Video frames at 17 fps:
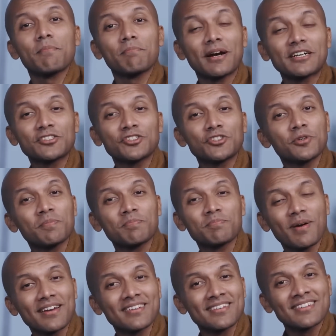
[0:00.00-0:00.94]

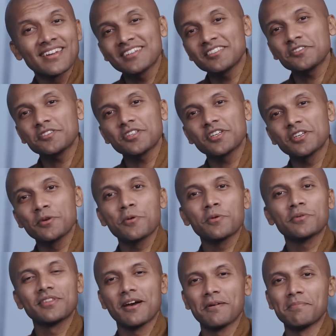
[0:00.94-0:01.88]

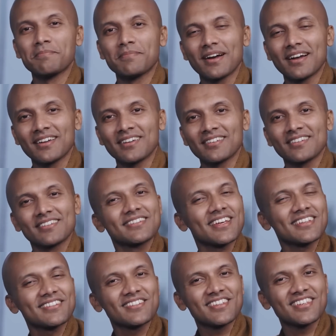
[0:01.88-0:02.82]
Pachupannanchayo dhammang
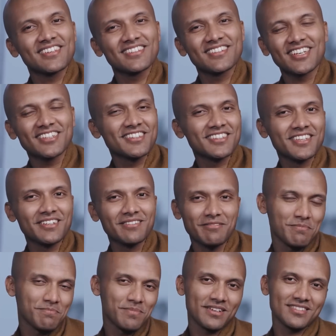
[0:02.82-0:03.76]
tattha tattha
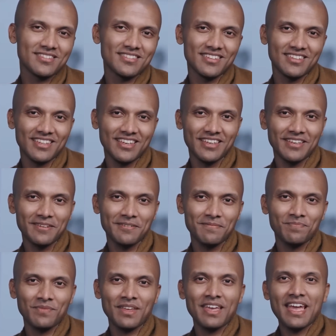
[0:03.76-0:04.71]
vipassati.
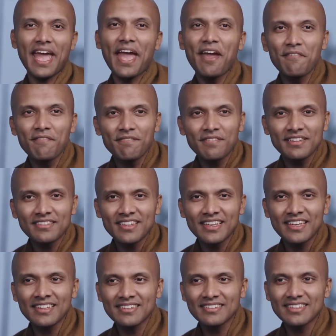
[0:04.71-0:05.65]

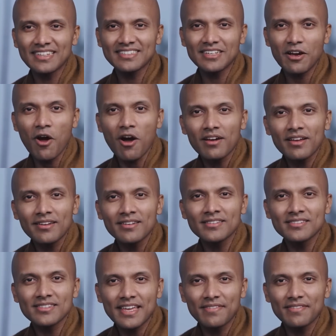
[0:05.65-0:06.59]
Everything that
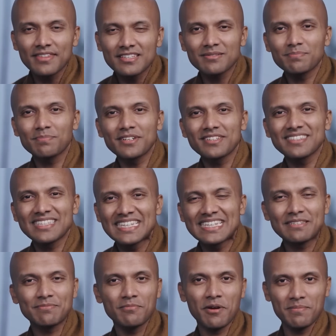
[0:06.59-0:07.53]
occurs in this
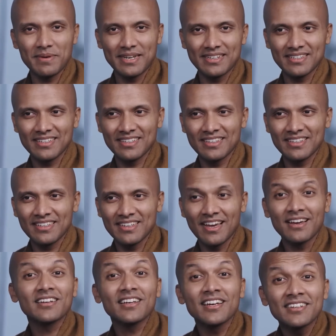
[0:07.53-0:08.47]
present moment
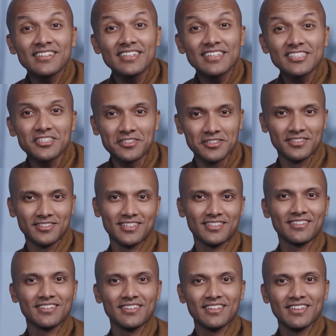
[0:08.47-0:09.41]
are conditioned.